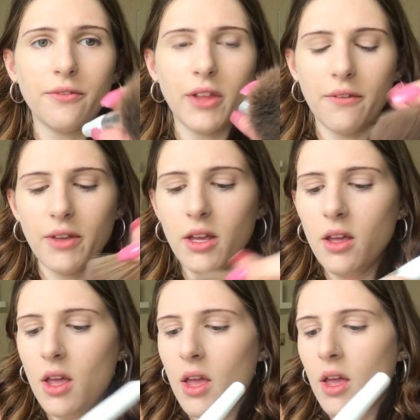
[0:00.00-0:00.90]
and fluffy.
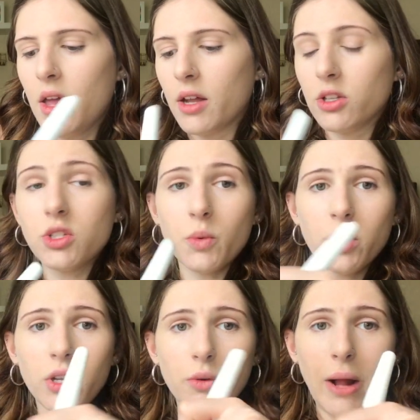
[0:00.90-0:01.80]
And I'll
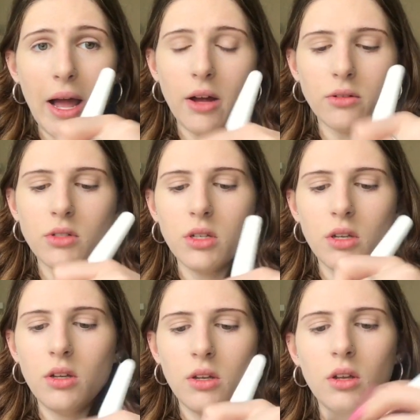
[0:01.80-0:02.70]
swirl it around,
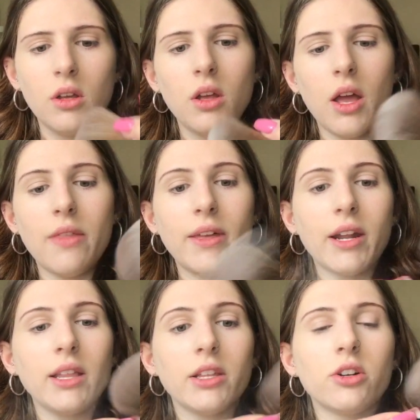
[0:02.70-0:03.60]
and
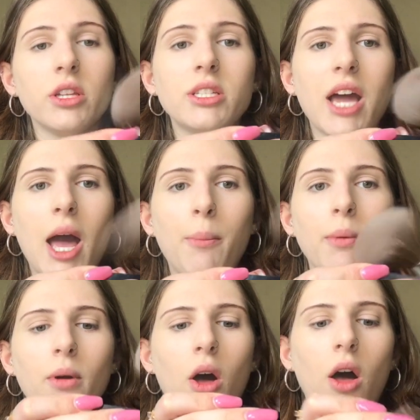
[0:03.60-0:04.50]
then I literally
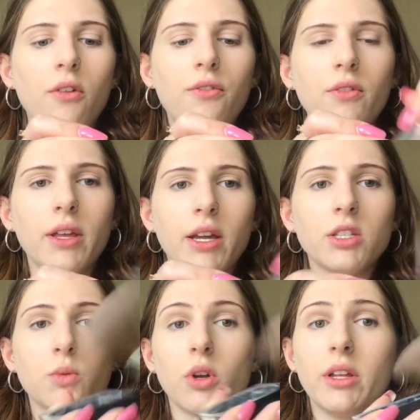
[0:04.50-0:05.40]
tap off. Like I
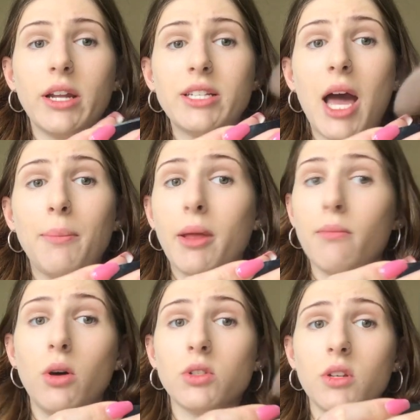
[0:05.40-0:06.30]
swirl and I tap
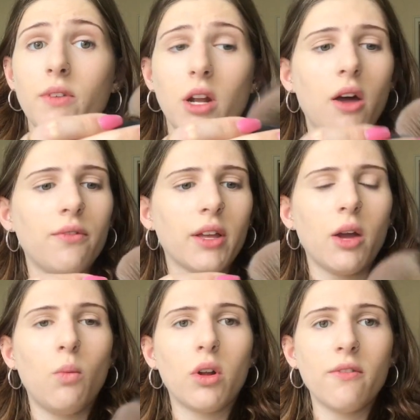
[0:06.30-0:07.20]
like most of it off. Like
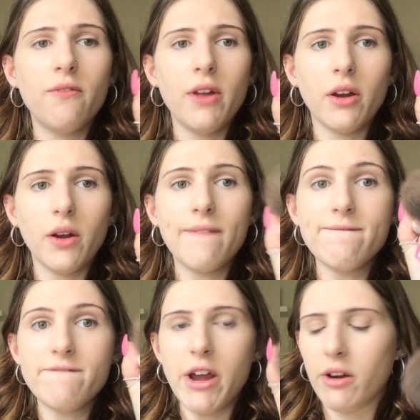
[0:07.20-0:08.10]
I want a very,
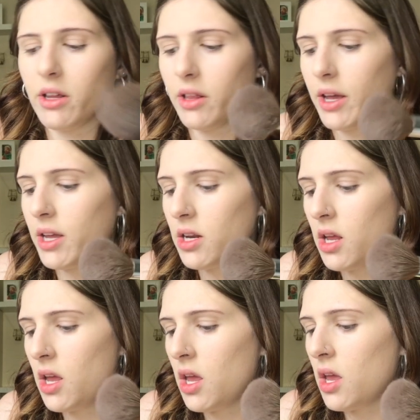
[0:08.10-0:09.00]
very light.
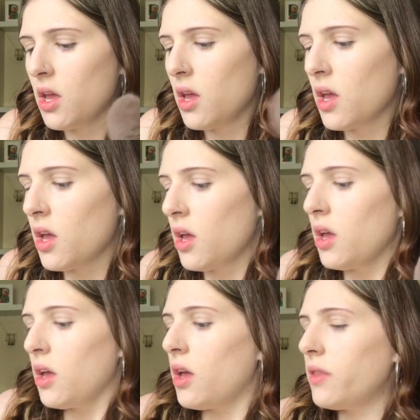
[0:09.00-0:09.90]

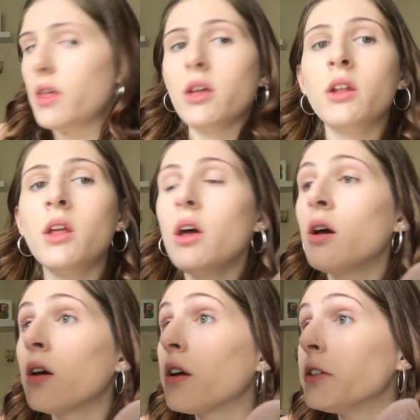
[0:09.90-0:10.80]
And then
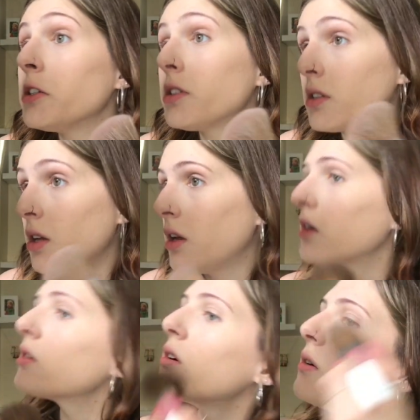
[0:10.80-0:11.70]
I just
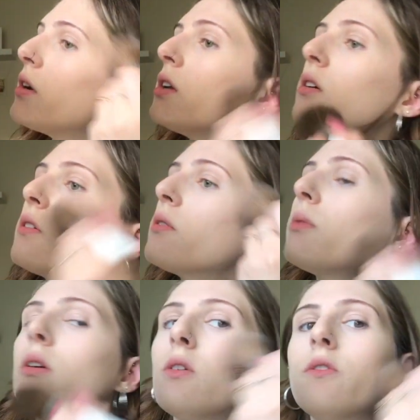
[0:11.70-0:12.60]
go in over
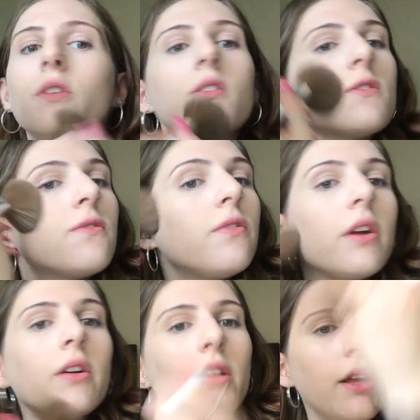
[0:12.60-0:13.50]
my whole face
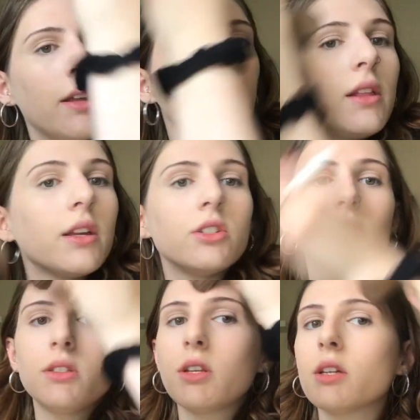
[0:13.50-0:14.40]
very lightly, like
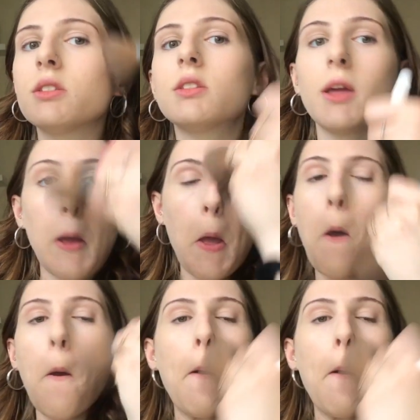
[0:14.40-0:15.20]
just dusting.